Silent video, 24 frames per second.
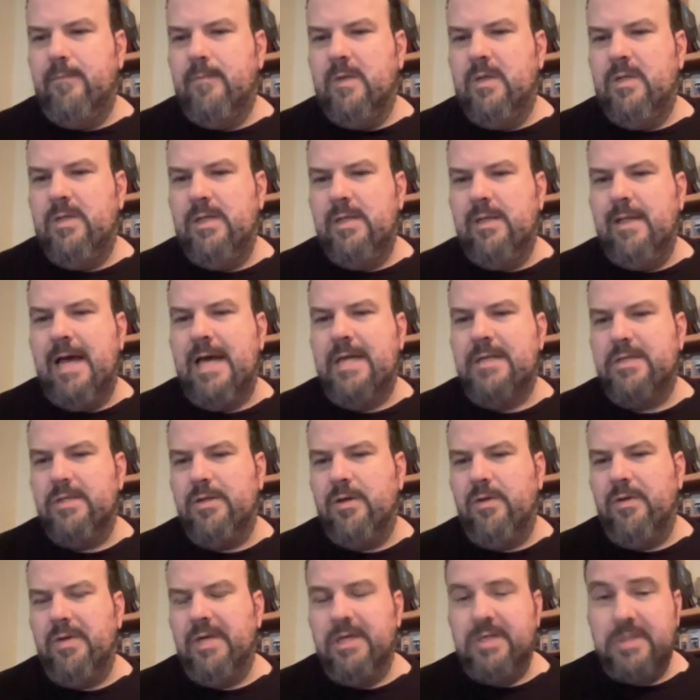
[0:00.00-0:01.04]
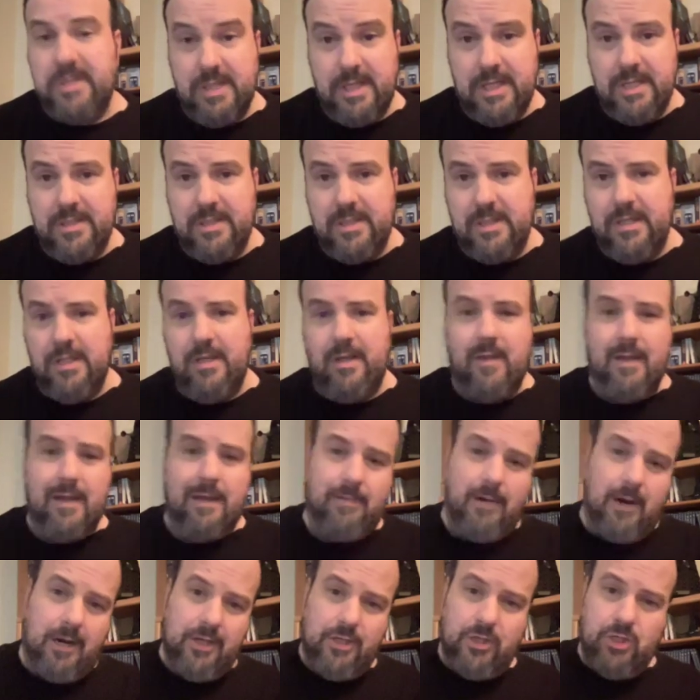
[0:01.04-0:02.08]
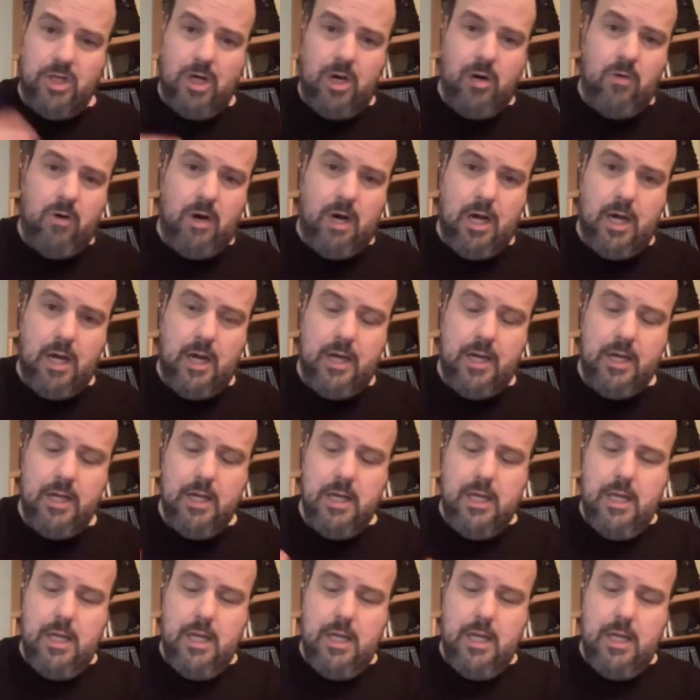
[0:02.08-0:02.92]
she lasted only a season. And then they brought Joe on,